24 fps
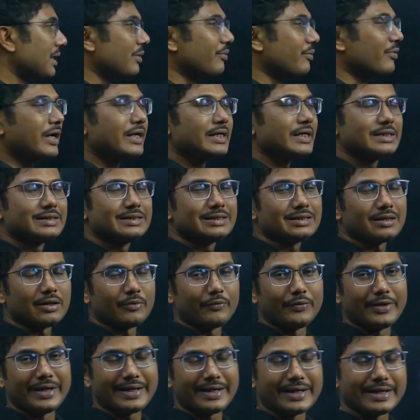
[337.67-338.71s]
wise
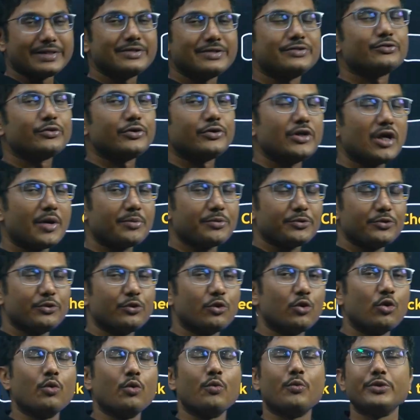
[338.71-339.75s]
weightage. So you have to
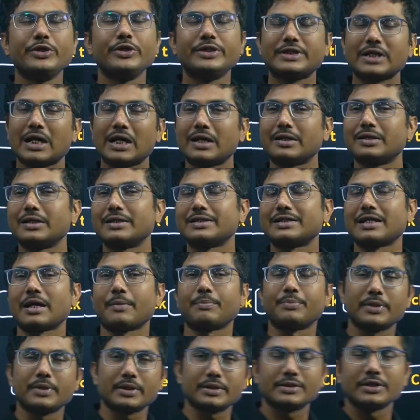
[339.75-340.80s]
know which are the
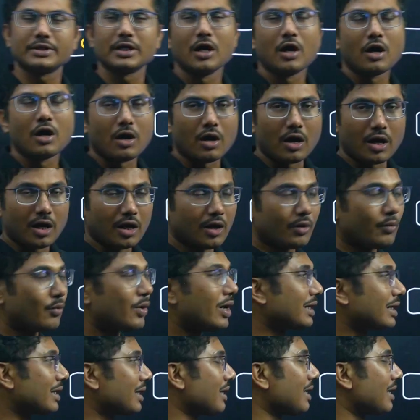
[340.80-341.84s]
chapters,
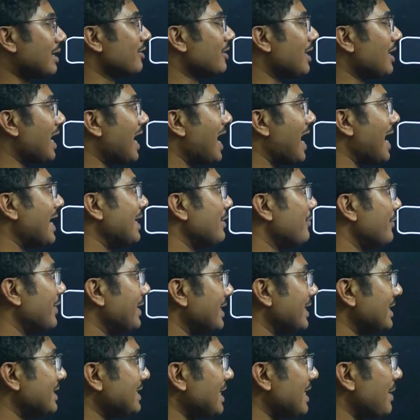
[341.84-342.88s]
what are all the high
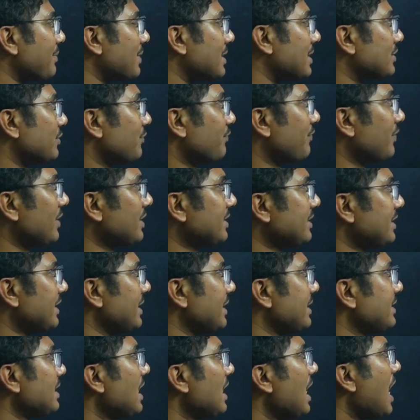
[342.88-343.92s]
weightage chapters. So first
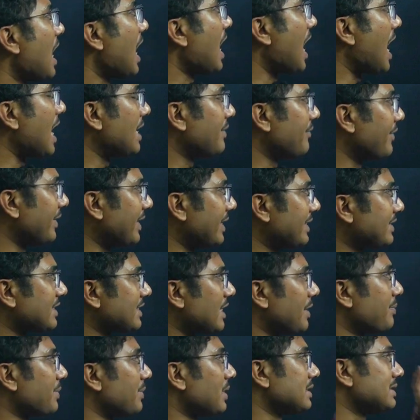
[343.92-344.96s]
is high weightage
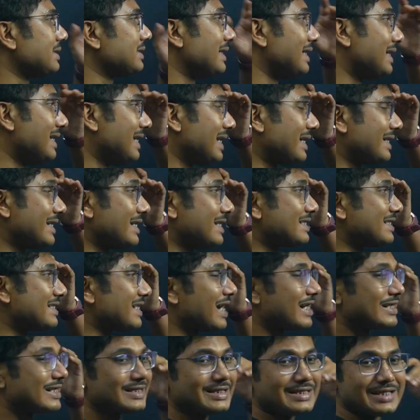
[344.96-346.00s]
chapters, electric
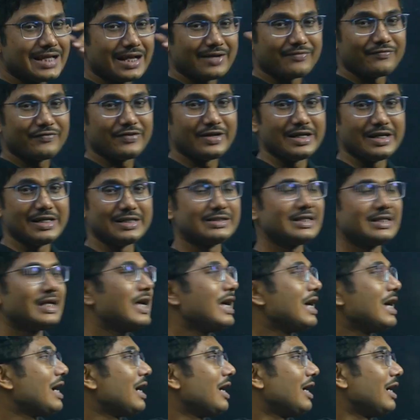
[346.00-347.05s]
charges and fields,
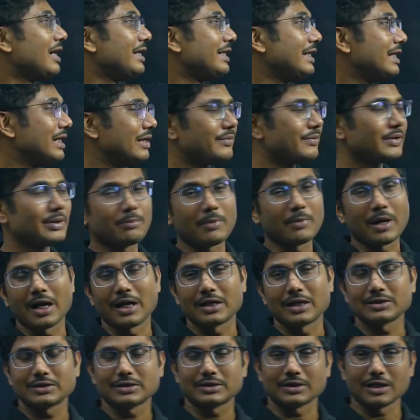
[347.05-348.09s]
11
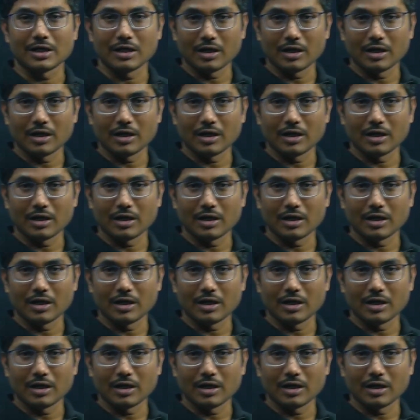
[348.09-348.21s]
marks